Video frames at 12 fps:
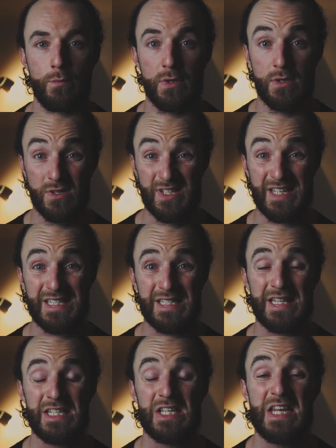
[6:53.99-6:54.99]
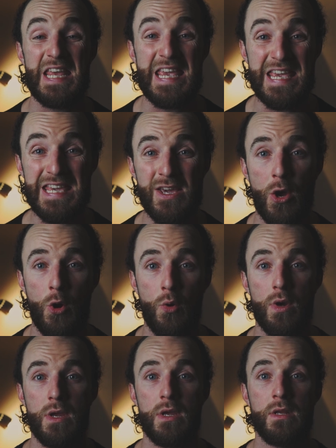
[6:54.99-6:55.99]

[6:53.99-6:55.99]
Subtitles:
because there's an ego